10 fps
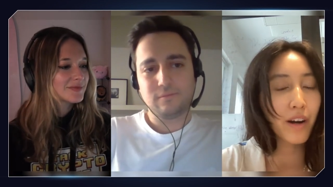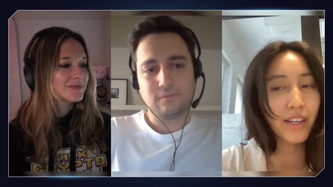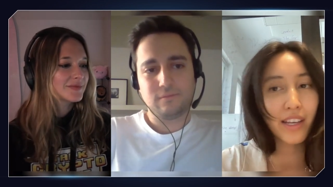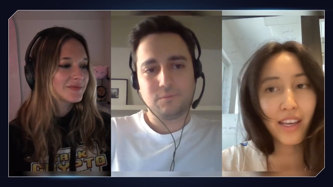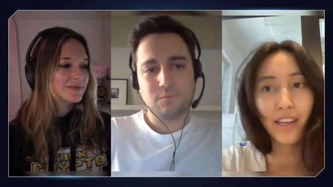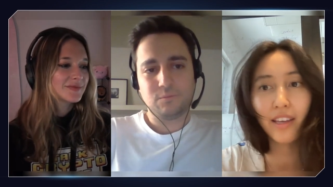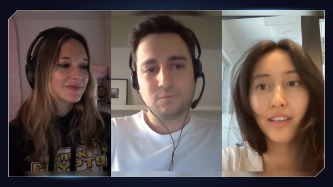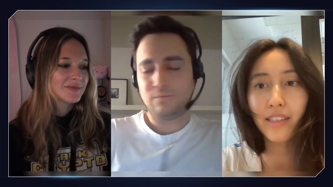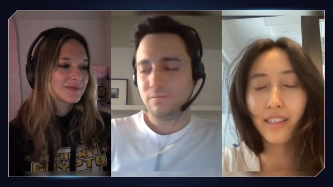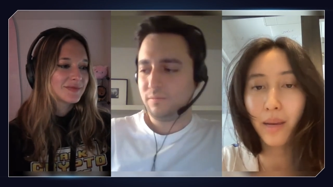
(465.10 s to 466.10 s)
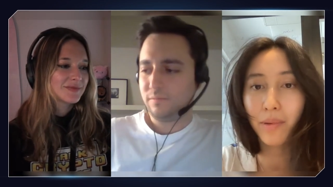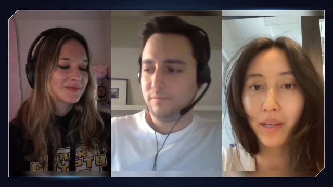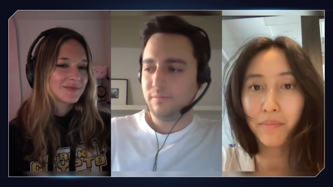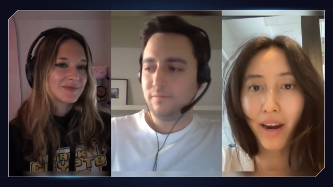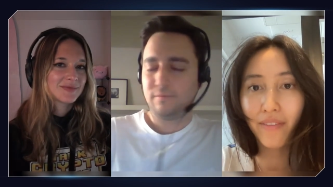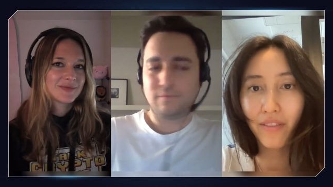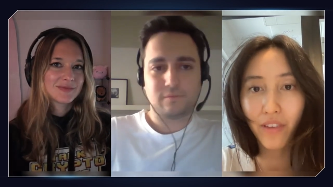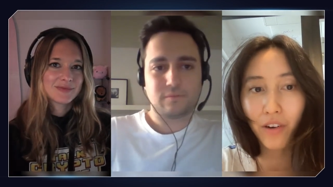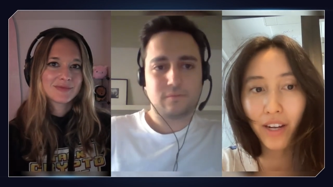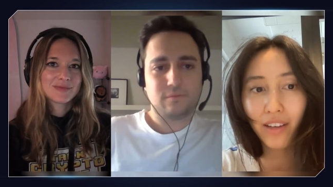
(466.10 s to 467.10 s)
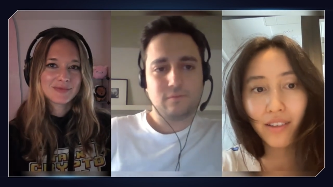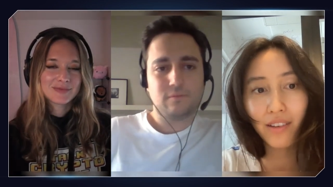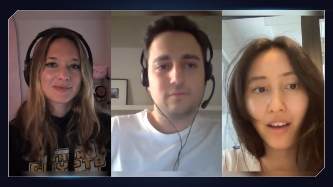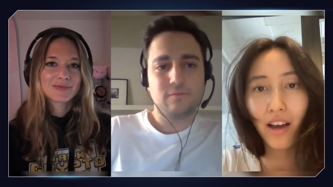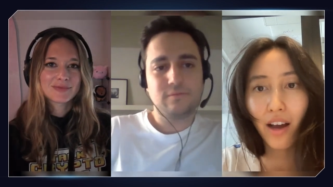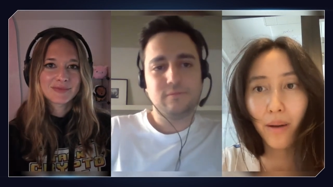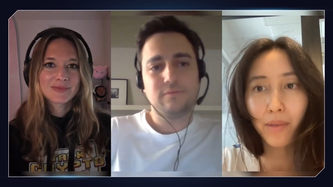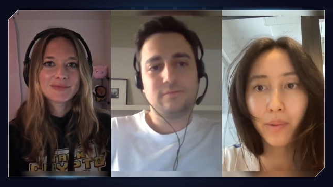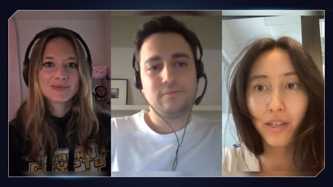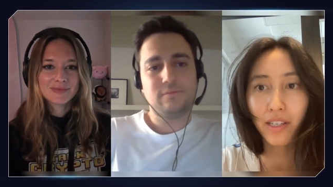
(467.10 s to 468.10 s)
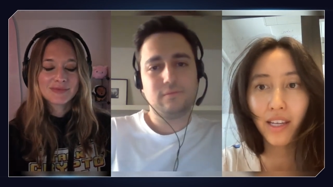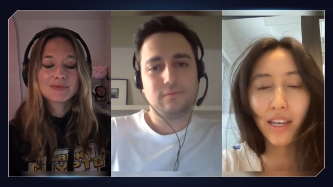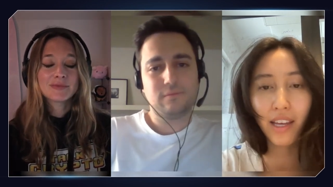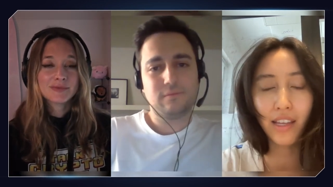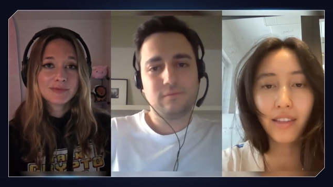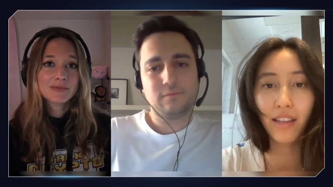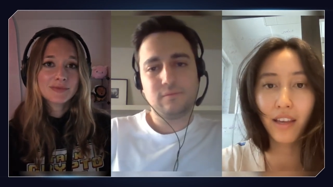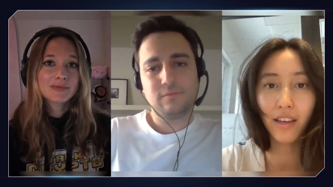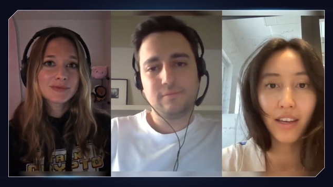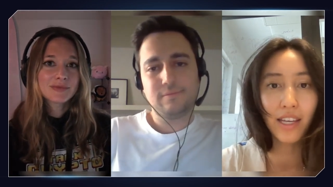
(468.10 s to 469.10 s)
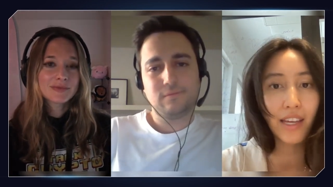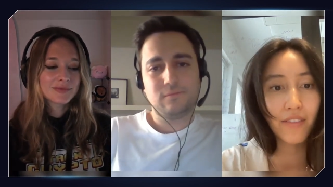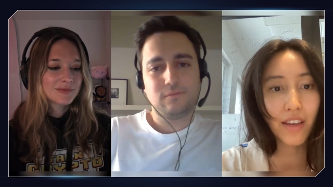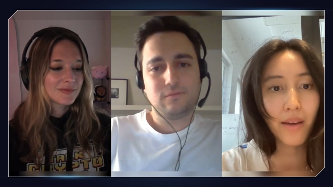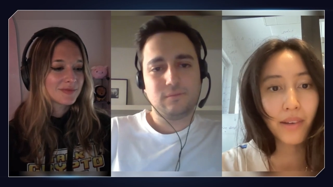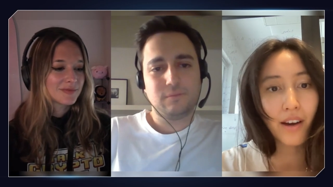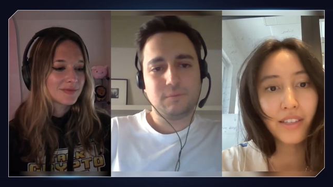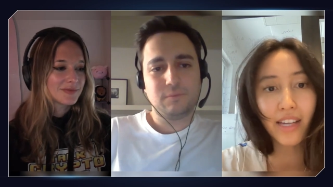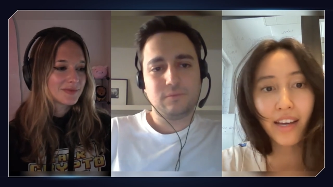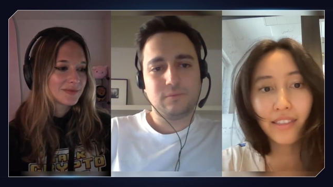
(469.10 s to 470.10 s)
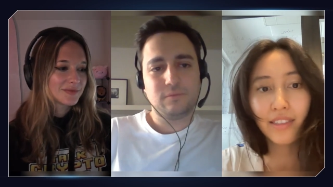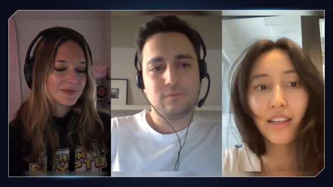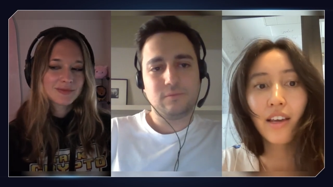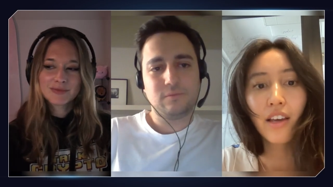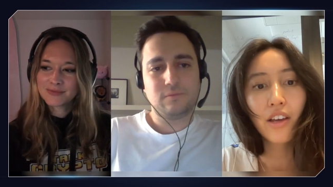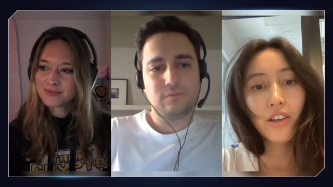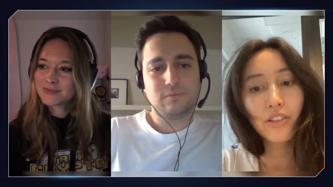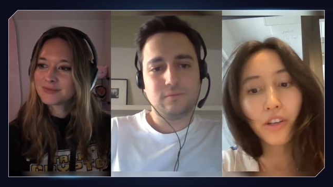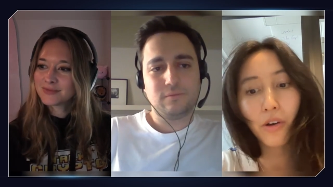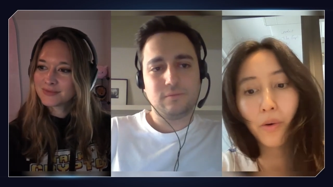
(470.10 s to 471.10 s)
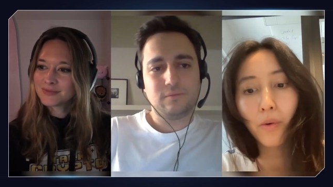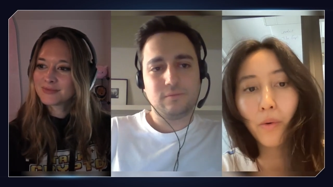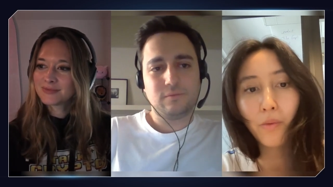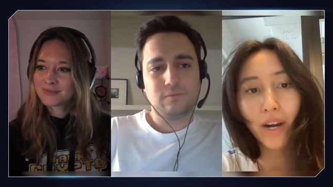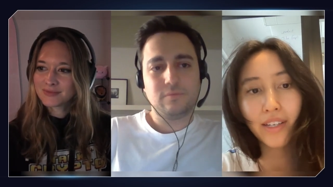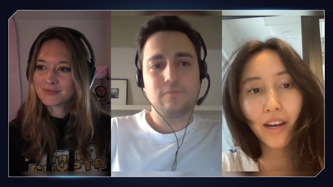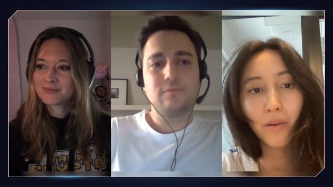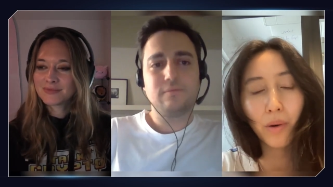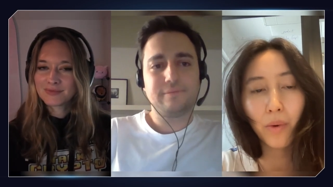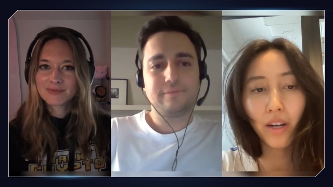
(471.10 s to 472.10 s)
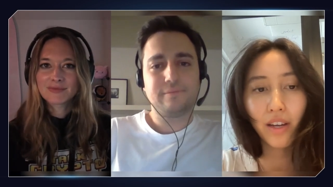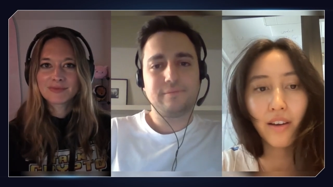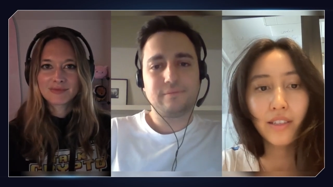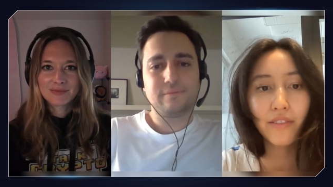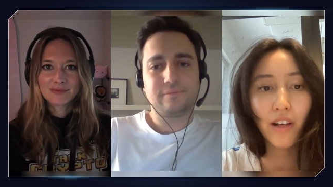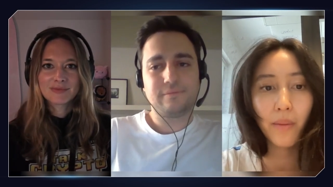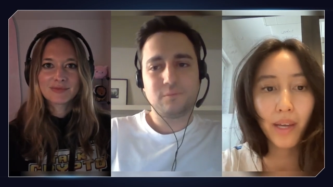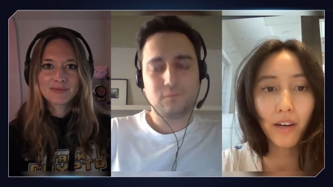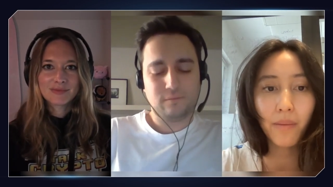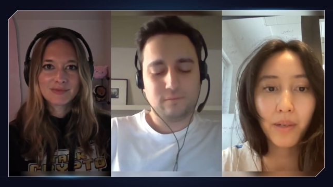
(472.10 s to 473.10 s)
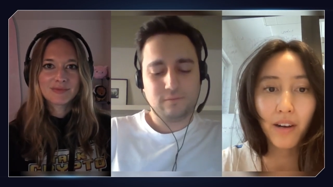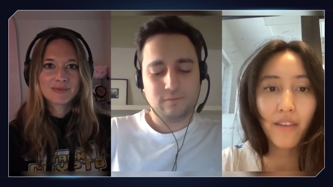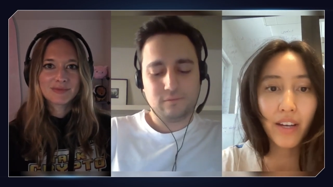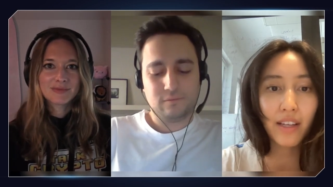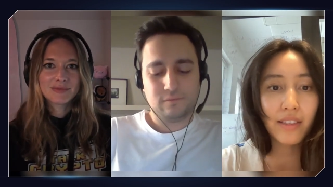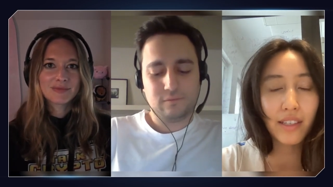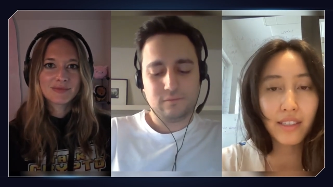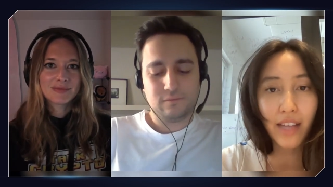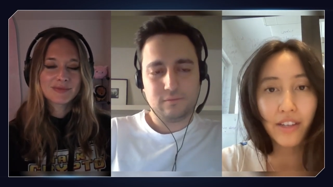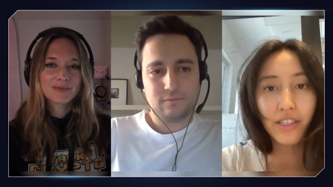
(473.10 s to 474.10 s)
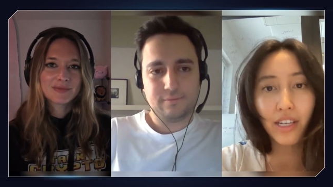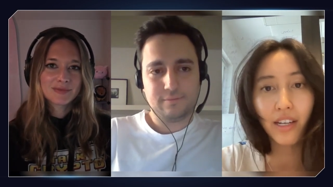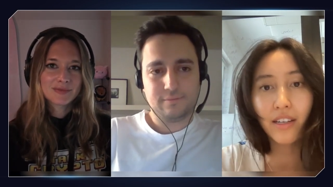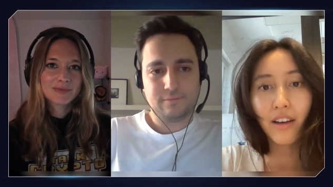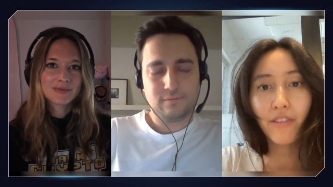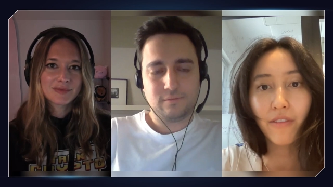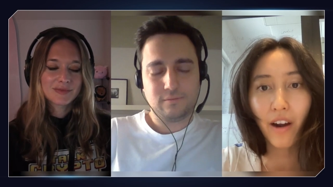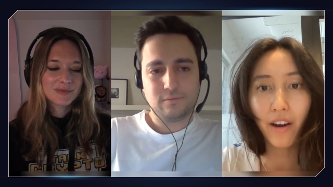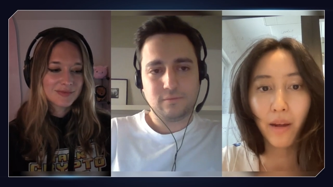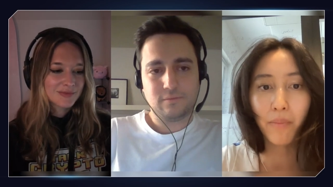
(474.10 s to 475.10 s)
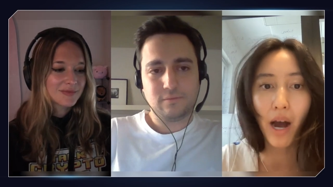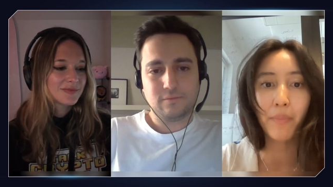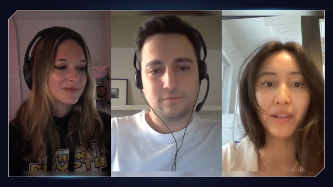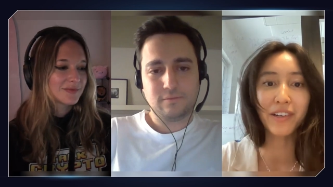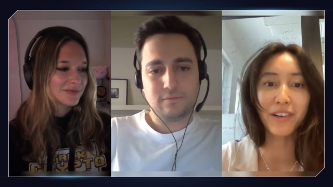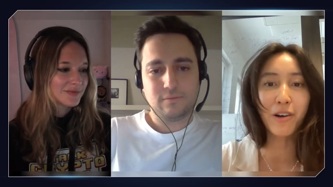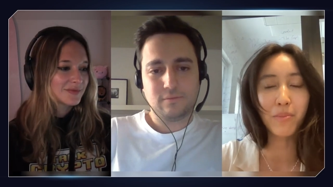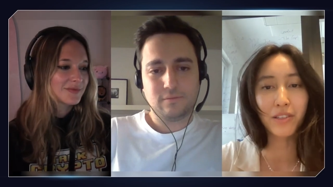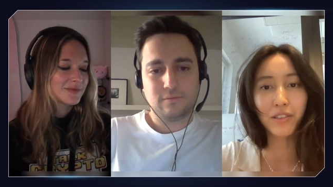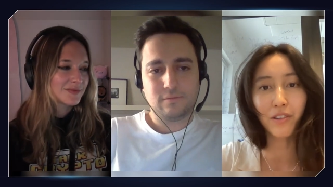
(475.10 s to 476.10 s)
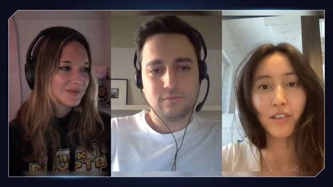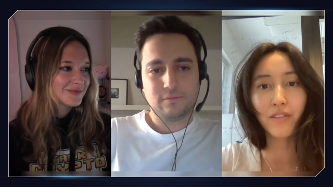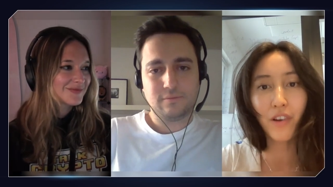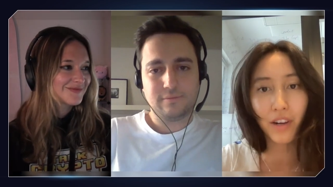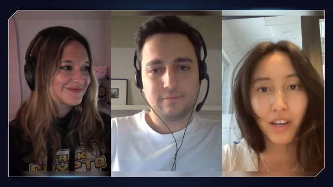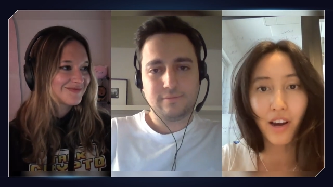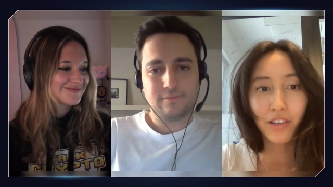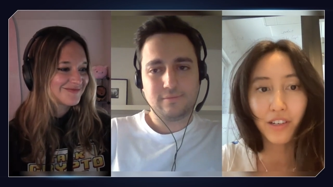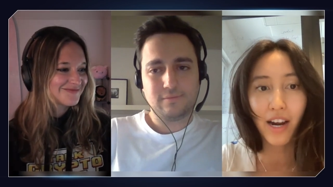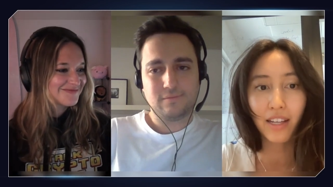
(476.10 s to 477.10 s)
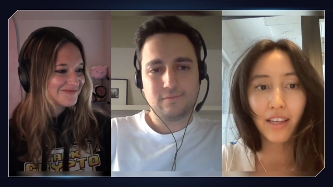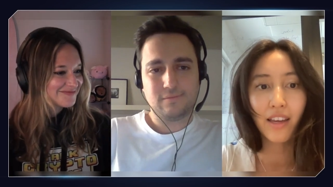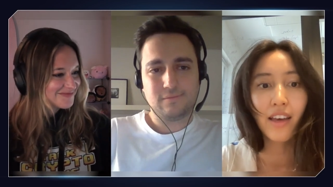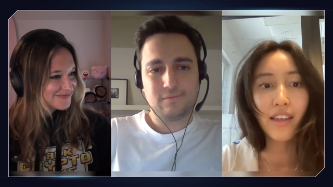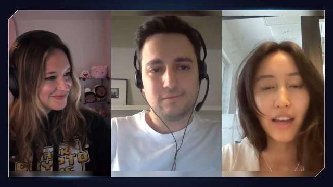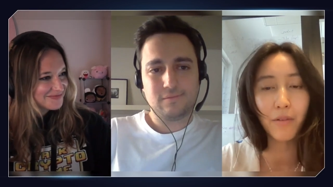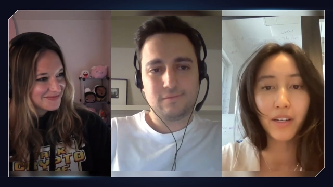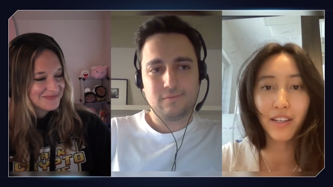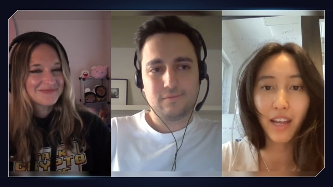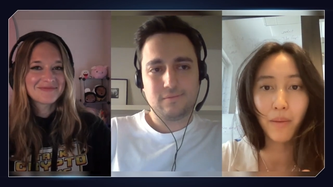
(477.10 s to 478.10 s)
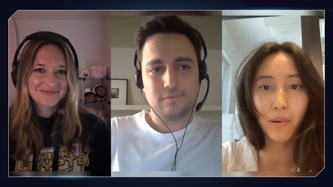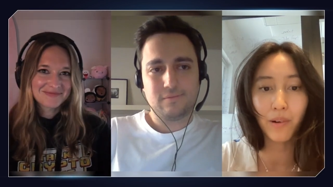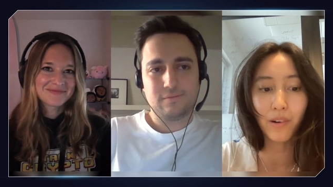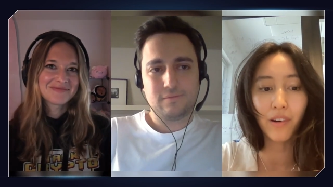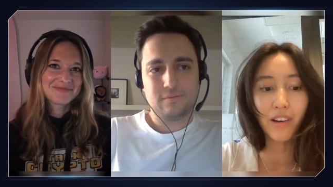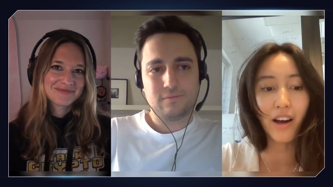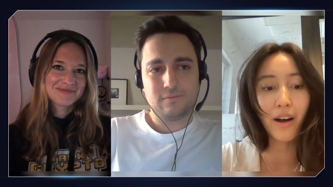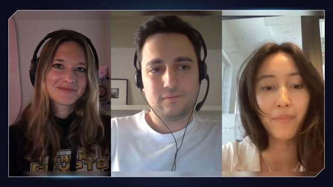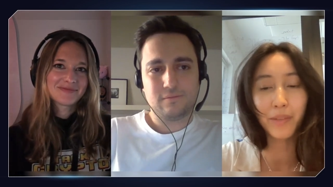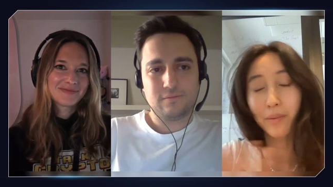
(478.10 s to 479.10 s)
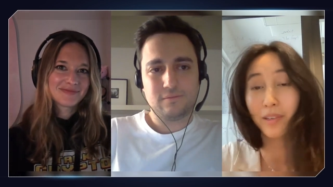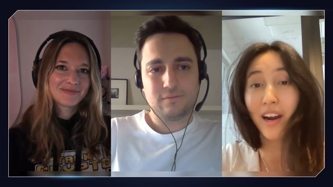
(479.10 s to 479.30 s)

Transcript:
Speaker 1: One is enabling private voting, um, especially in like E V M contexts. So right now we're working on developing a cryptographic extension of a very popular open source voting contract that would enable um,